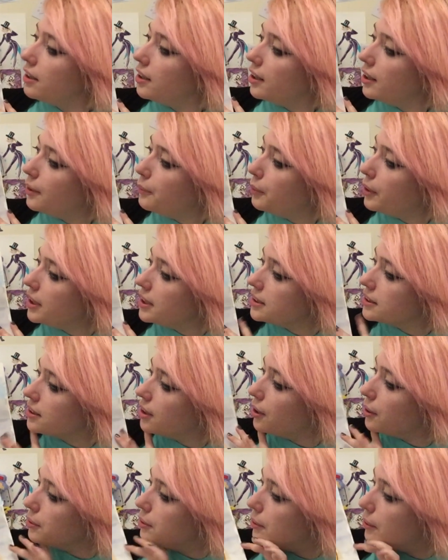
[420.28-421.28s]
was
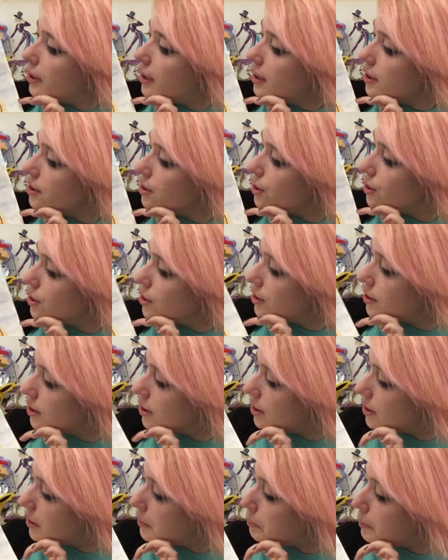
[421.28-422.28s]
gold gouache,
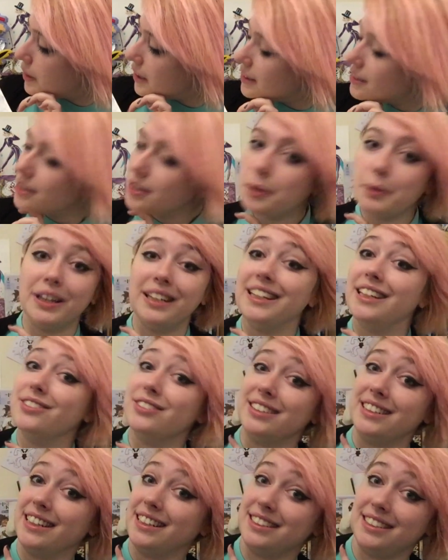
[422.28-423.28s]
but it's nowhere near as
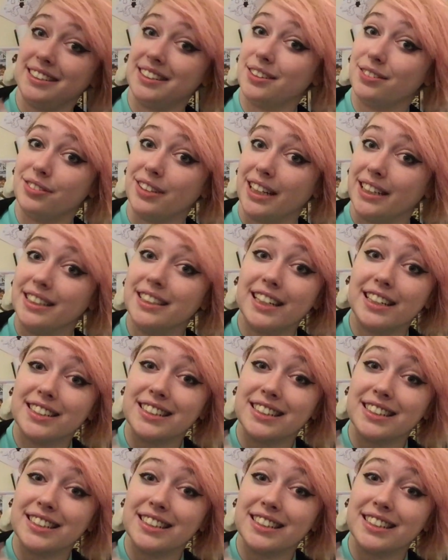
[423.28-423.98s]
nice as the Finetec.